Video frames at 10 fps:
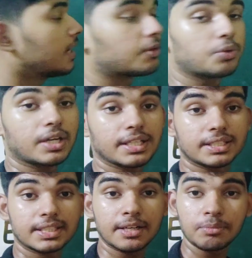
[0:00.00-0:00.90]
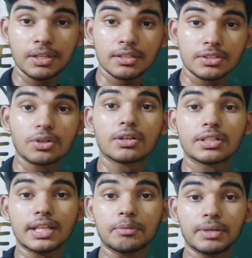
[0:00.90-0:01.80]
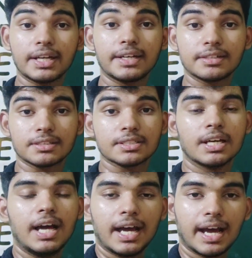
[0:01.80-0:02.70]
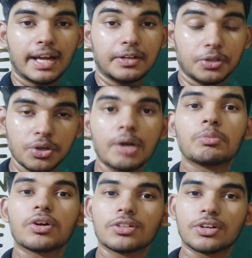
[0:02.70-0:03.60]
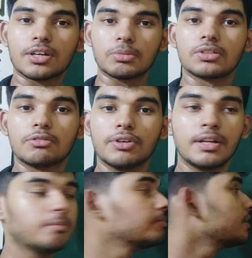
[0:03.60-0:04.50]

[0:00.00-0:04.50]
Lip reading: are known as terminals or terminators. And no, I'm not talking about the film.